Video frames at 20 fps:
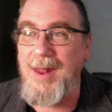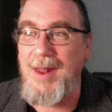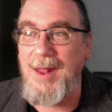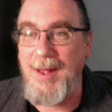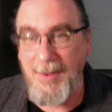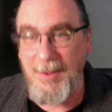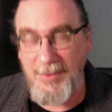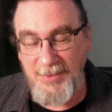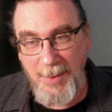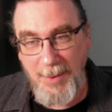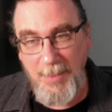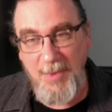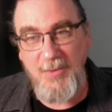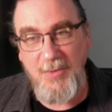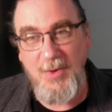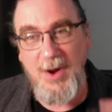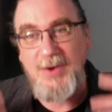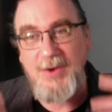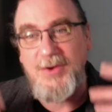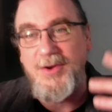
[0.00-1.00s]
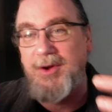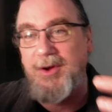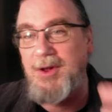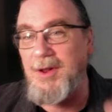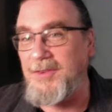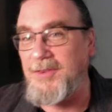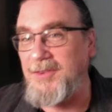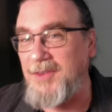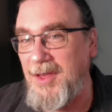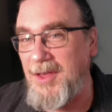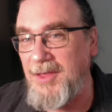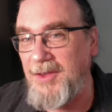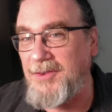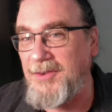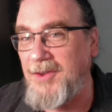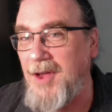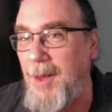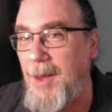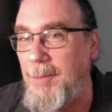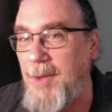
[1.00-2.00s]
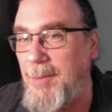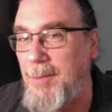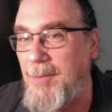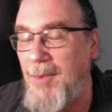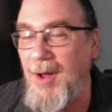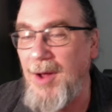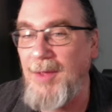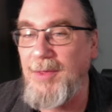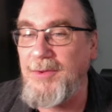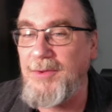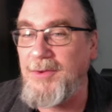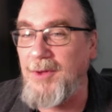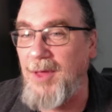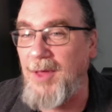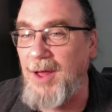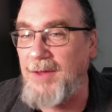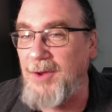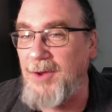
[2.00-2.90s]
uh, some of which you're going to see this coming month. So that's a